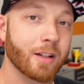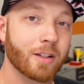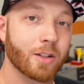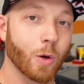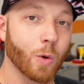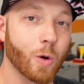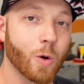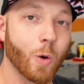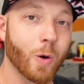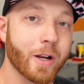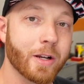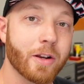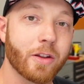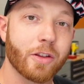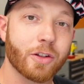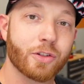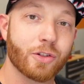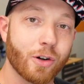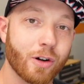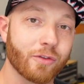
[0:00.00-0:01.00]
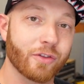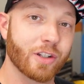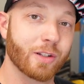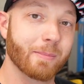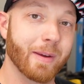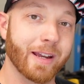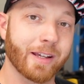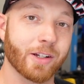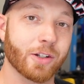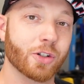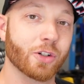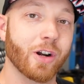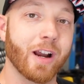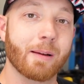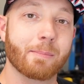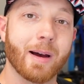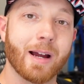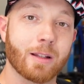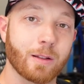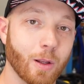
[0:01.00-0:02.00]
So according to the service manager
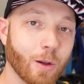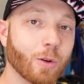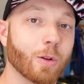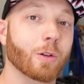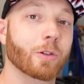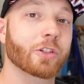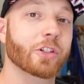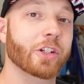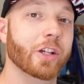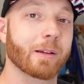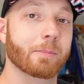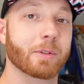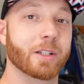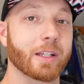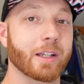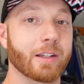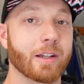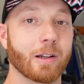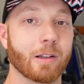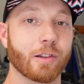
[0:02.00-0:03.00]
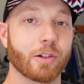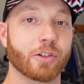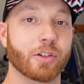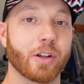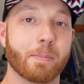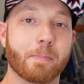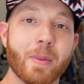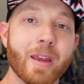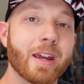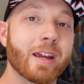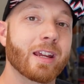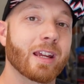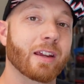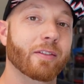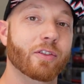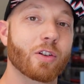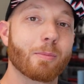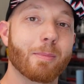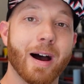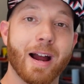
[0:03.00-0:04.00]
at my local GMC dealership,
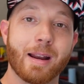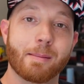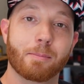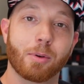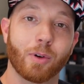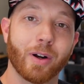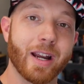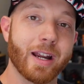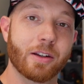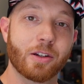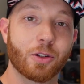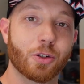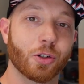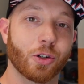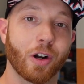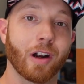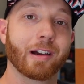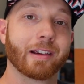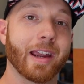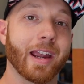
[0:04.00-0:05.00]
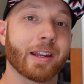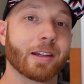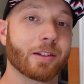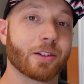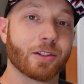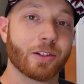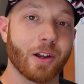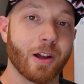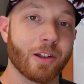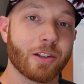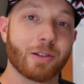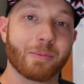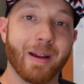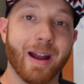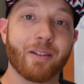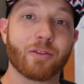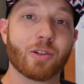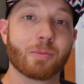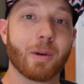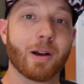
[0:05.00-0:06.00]
if you buy a brand new truck and install some
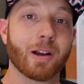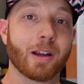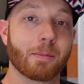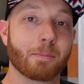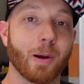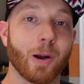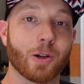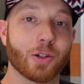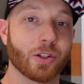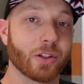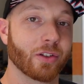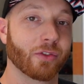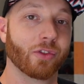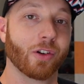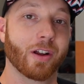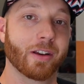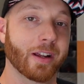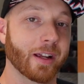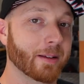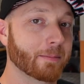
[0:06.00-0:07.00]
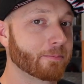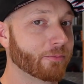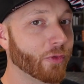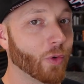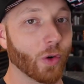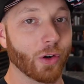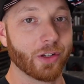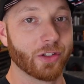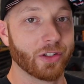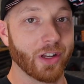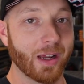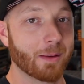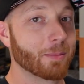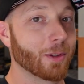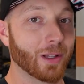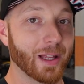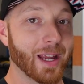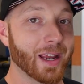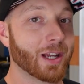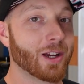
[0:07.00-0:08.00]
aftermarket parts in the front end, for
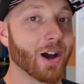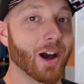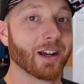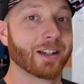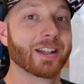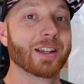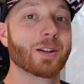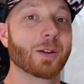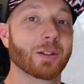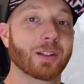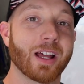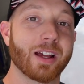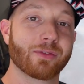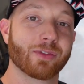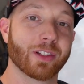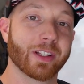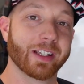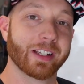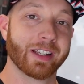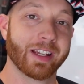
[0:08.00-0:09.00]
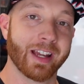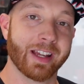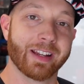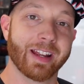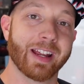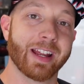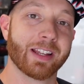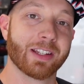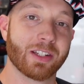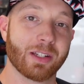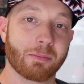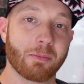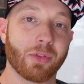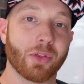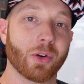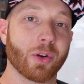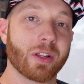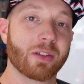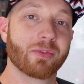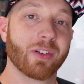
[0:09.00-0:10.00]
example, a cognito leveling kit and some
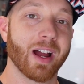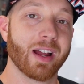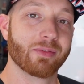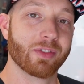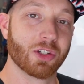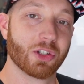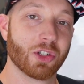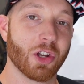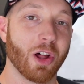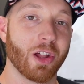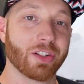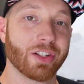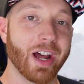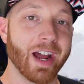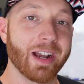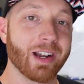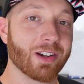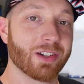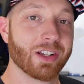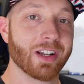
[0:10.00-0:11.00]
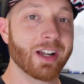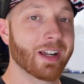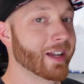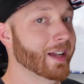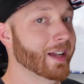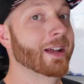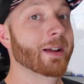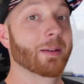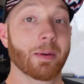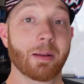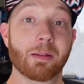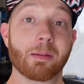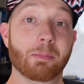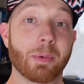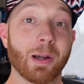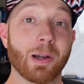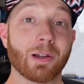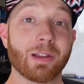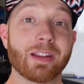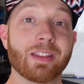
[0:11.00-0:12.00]
35-inch tall tires, well,
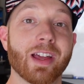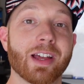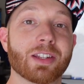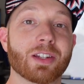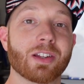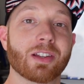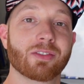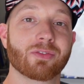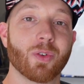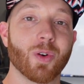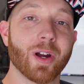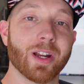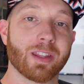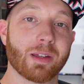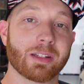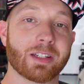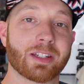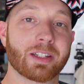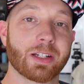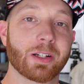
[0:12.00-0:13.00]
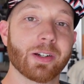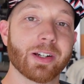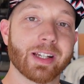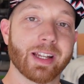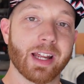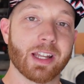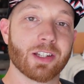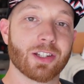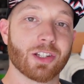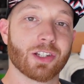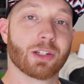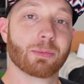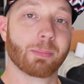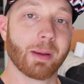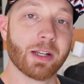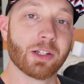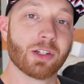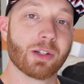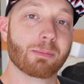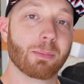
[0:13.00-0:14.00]
apparently that's going to void the steering and
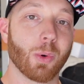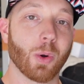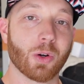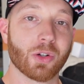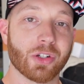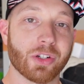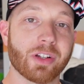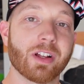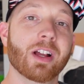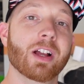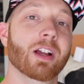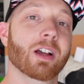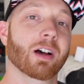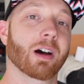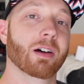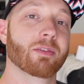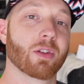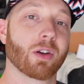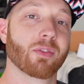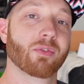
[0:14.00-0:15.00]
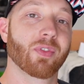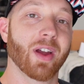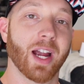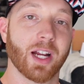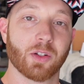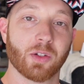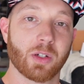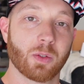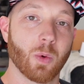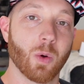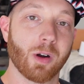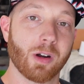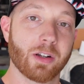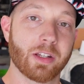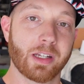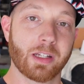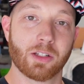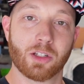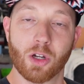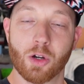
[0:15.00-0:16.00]
suspension portion of your factory
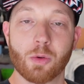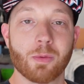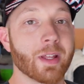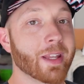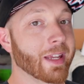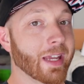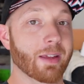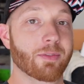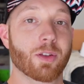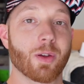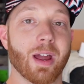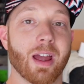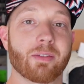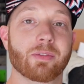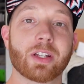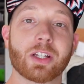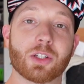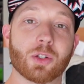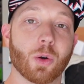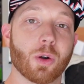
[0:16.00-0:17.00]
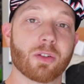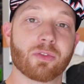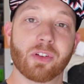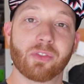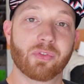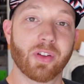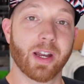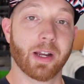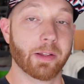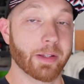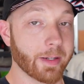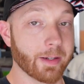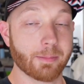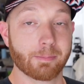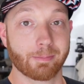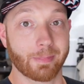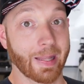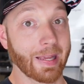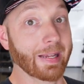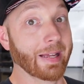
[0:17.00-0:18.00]
warranty. So if you have any sort of a
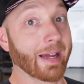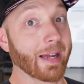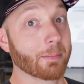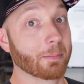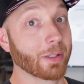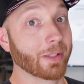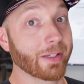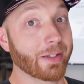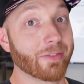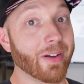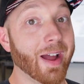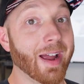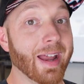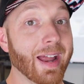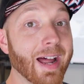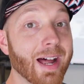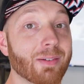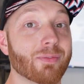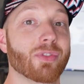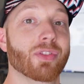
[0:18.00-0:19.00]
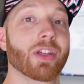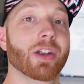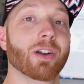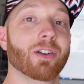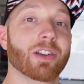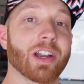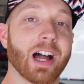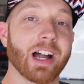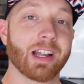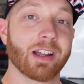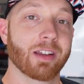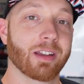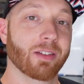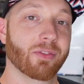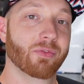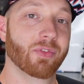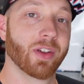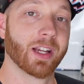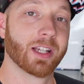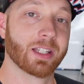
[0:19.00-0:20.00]
failure, like I believe I have, they're not going to
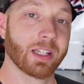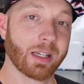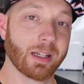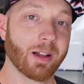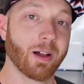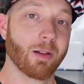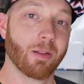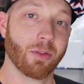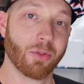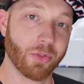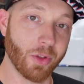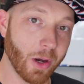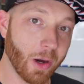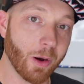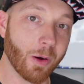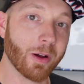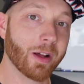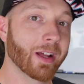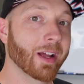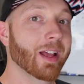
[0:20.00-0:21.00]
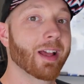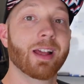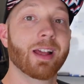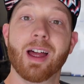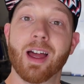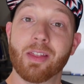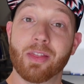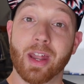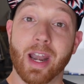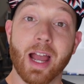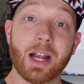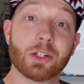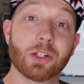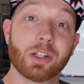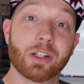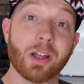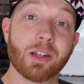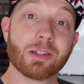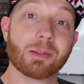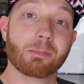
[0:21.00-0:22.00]
fix it. Although, that
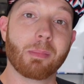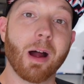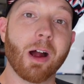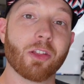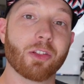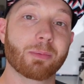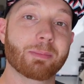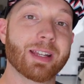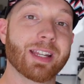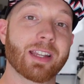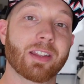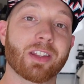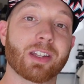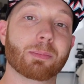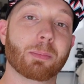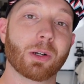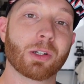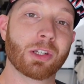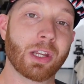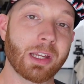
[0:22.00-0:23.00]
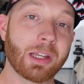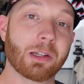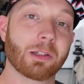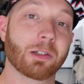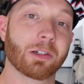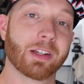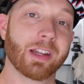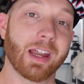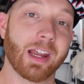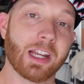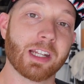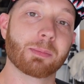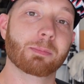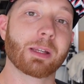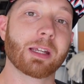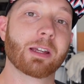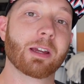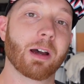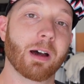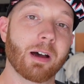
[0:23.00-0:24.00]
actually doesn't bother me in this particular case
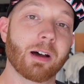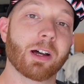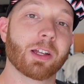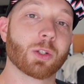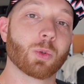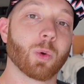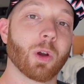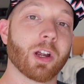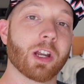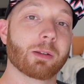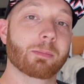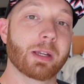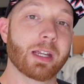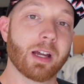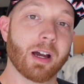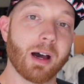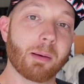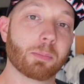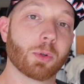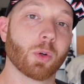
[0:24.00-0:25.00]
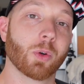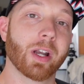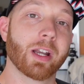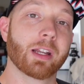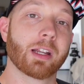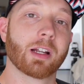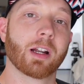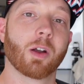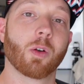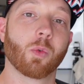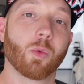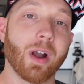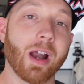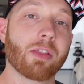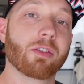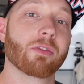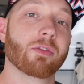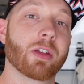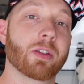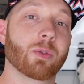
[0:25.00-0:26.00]
because we're going to be upgrading
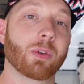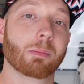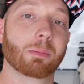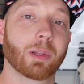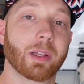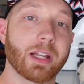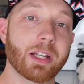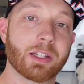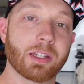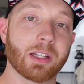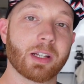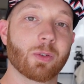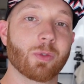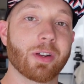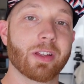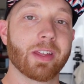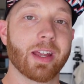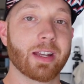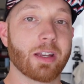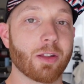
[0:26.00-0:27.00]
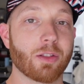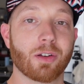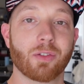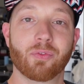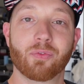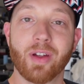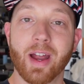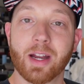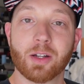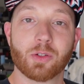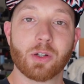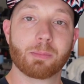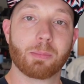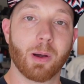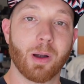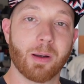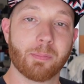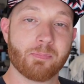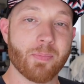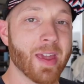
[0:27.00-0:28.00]
rather than replacing with another factory
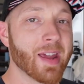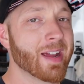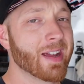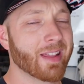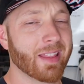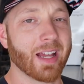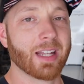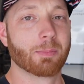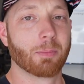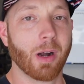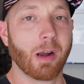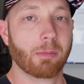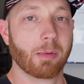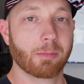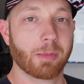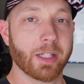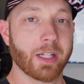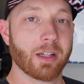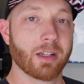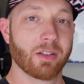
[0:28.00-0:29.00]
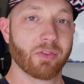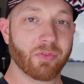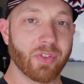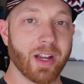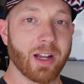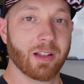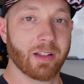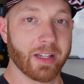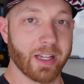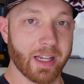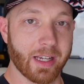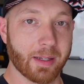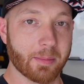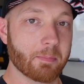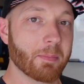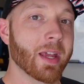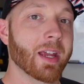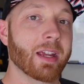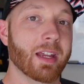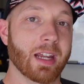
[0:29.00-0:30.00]
part that's probably going to fail
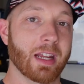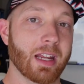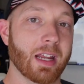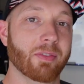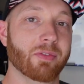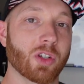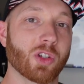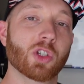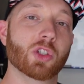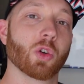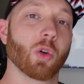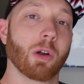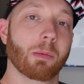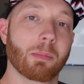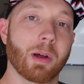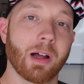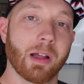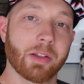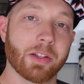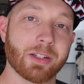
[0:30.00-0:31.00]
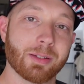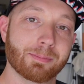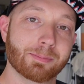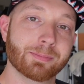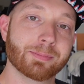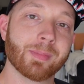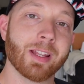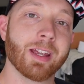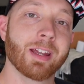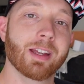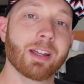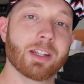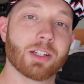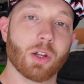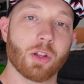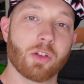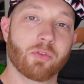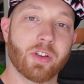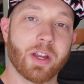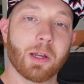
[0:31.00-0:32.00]
again in a few short months.
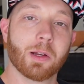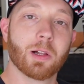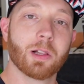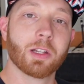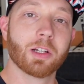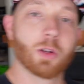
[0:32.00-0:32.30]
So the vehicle